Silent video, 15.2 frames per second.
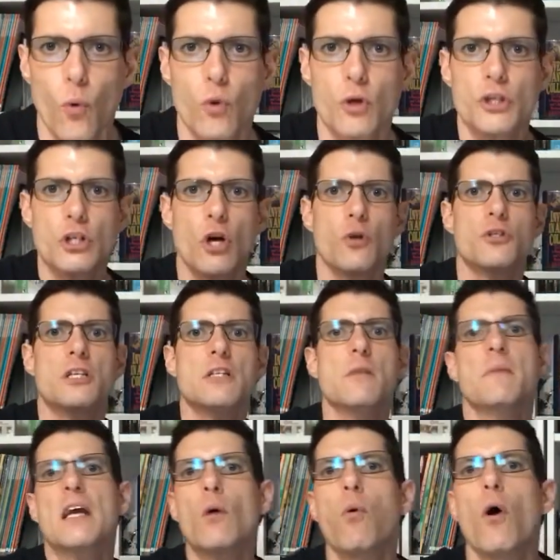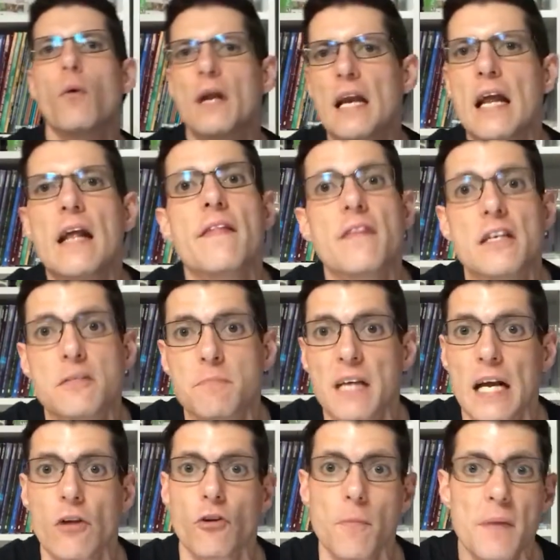were chosen to be quoted in this
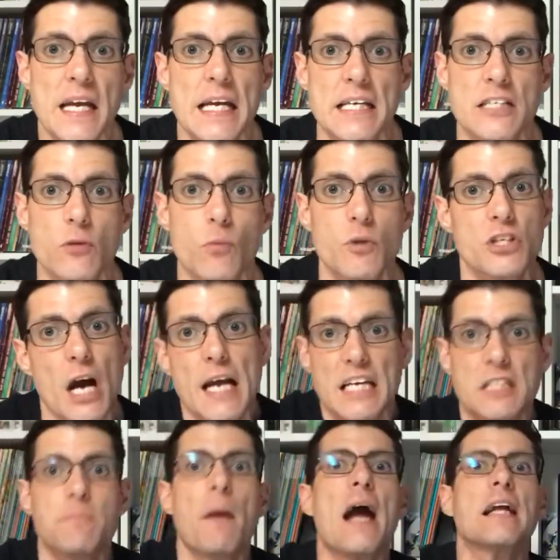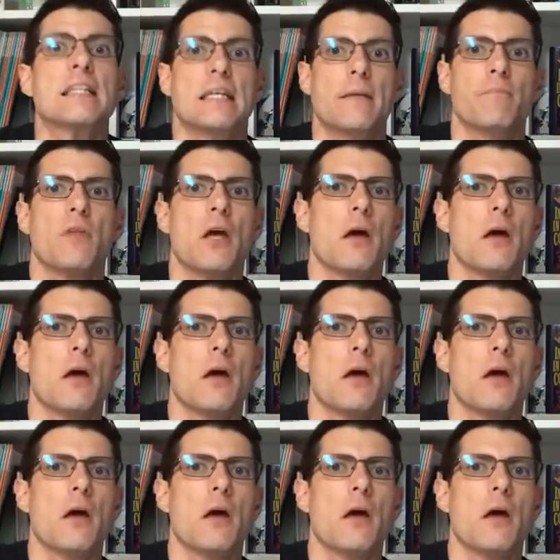particular piece, which I expected.